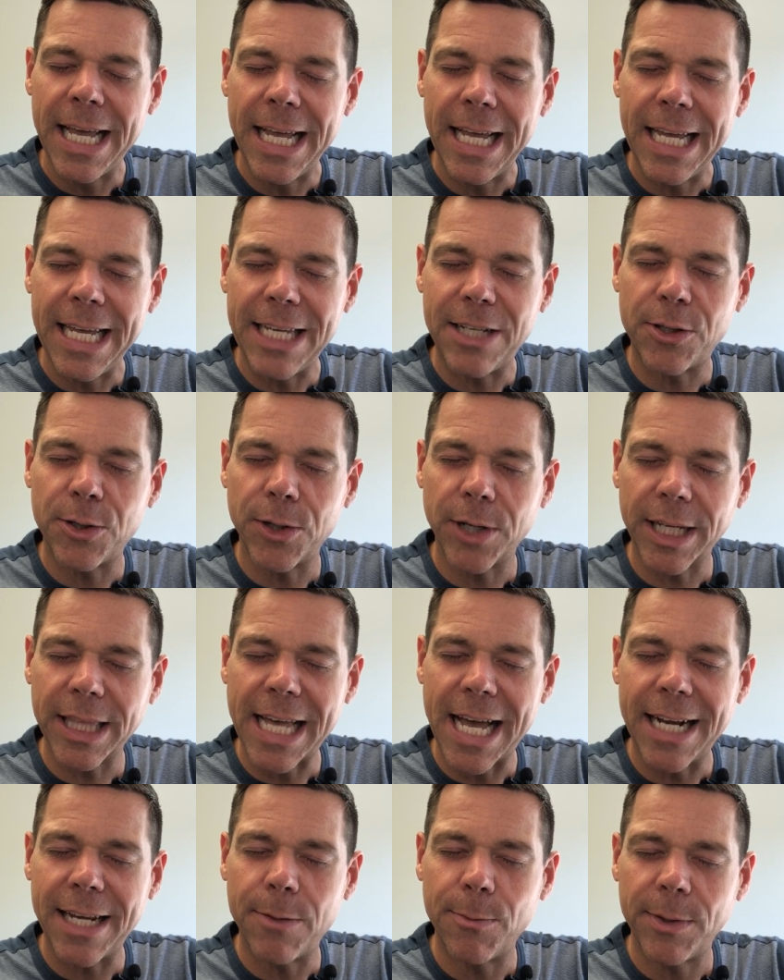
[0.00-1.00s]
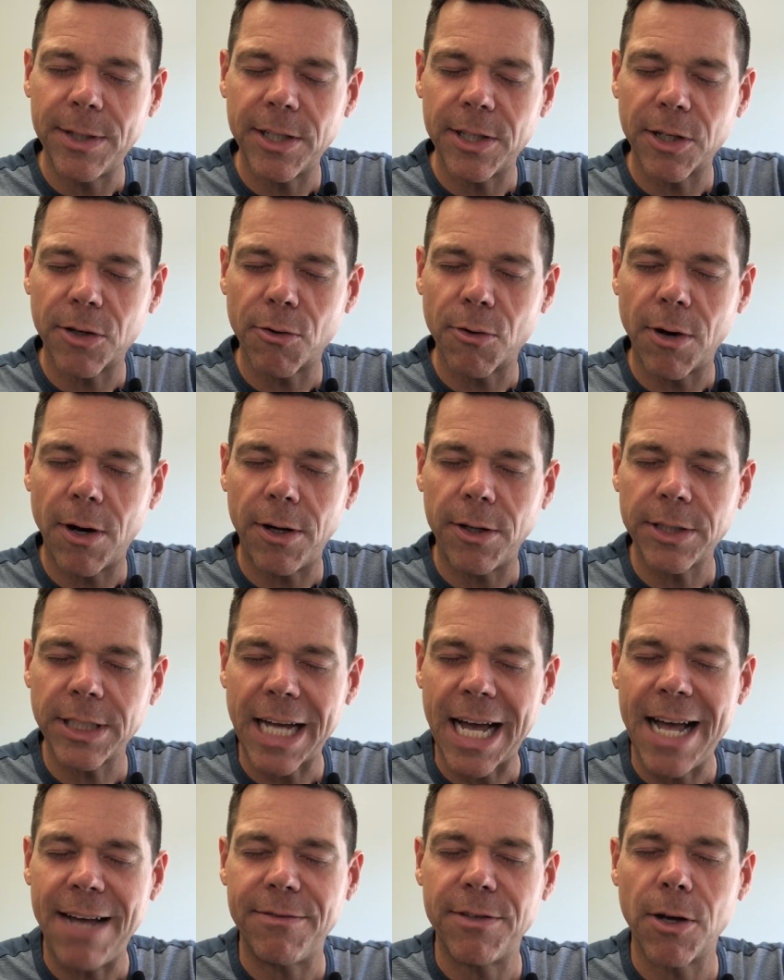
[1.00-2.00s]
He took that. He went to the cross.
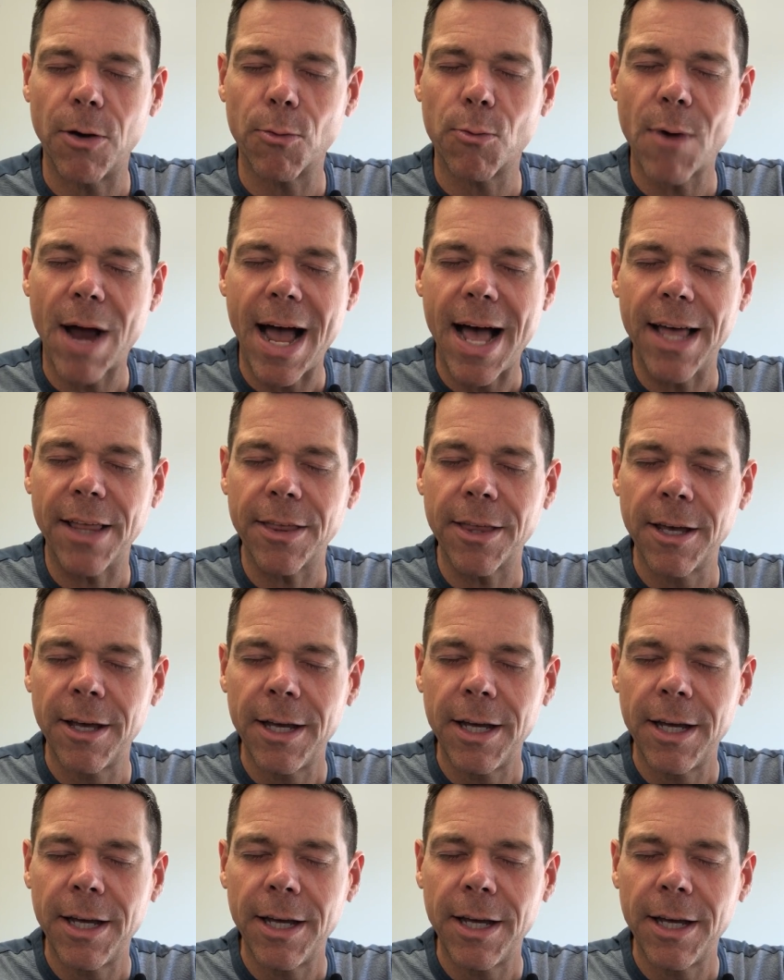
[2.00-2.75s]
I have no wrath